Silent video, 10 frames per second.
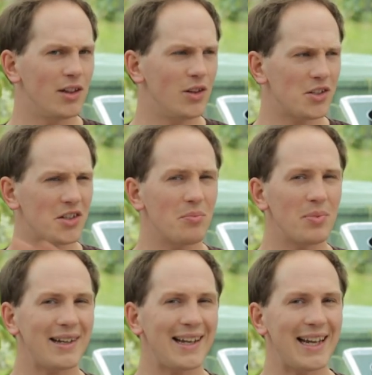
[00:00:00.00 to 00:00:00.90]
Looks
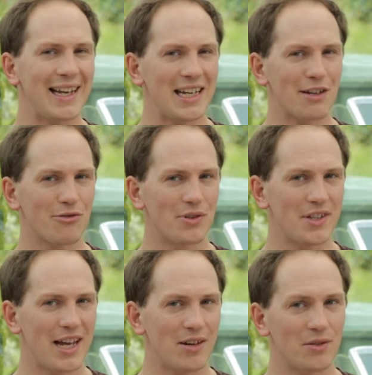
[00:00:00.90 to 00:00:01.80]
completely different
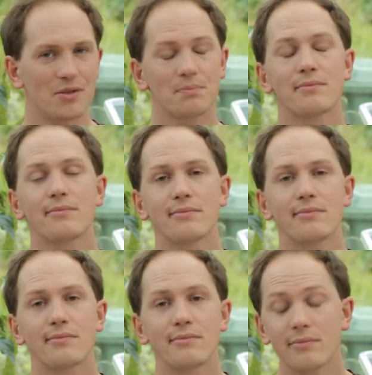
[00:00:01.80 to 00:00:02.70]
to the adult.
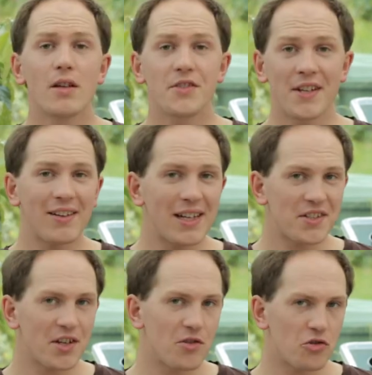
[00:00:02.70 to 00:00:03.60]
So now
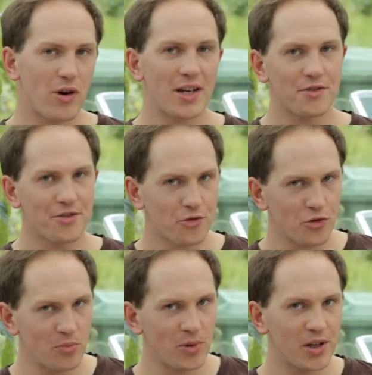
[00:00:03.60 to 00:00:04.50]
let's contrast
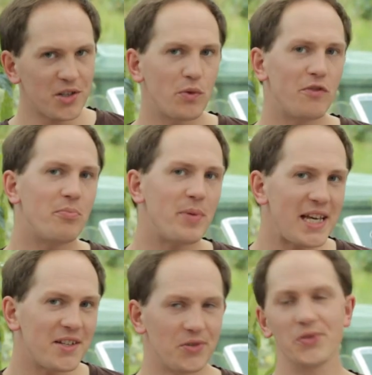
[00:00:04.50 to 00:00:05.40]
true bugs with
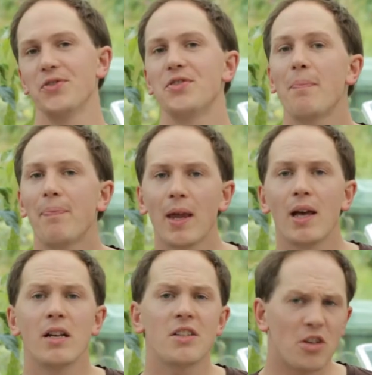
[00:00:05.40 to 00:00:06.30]
beetles.
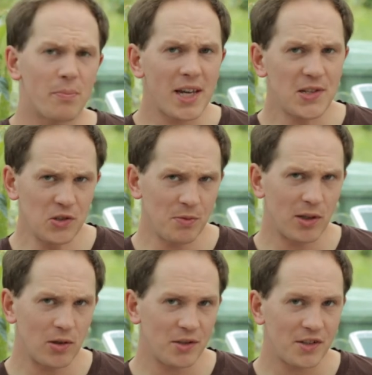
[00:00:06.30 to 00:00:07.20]
So beetles
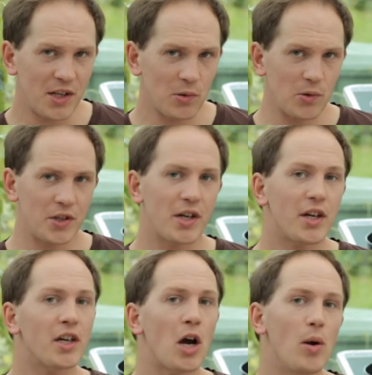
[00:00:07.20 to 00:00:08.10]
belong to the
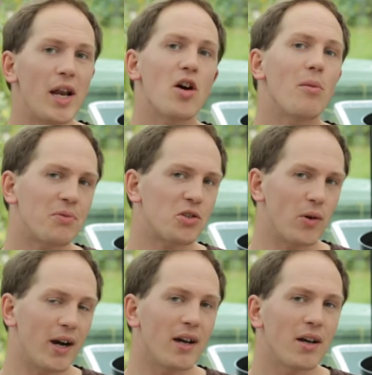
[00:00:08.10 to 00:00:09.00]
order
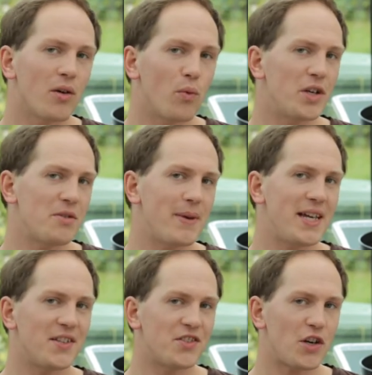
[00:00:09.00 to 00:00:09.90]
Coleoptera, which
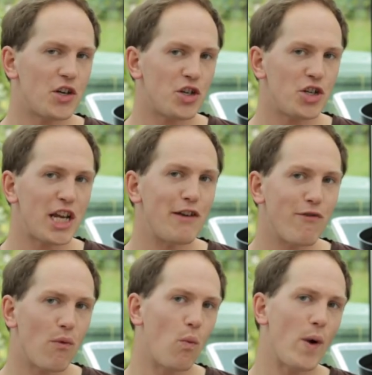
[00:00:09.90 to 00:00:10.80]
means sheaf
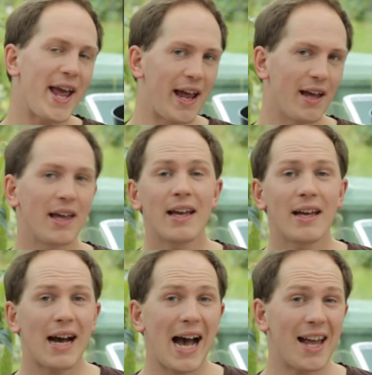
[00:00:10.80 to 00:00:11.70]
wing,
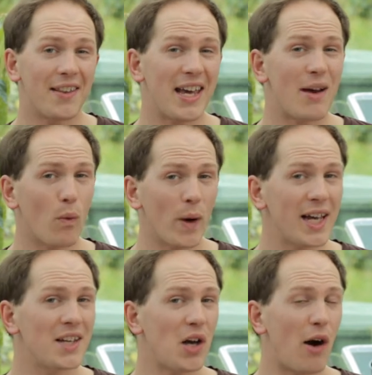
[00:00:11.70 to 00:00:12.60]
and their
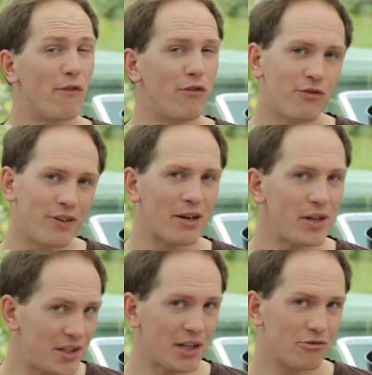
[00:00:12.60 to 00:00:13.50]
wings are
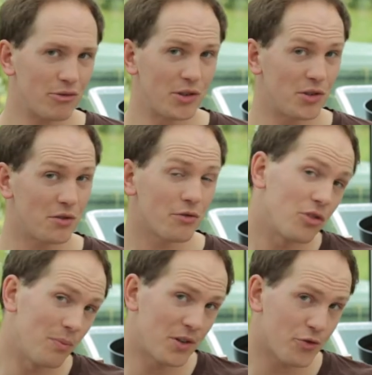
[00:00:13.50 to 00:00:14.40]
very different
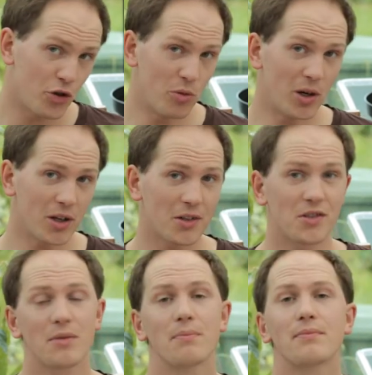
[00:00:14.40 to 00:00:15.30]
from the true
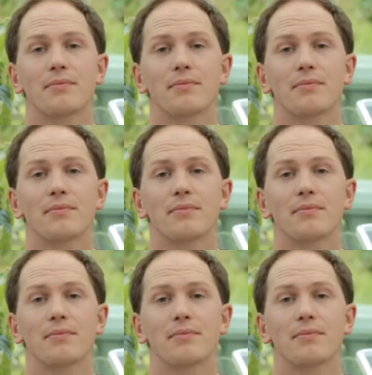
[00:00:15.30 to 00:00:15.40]
bugs.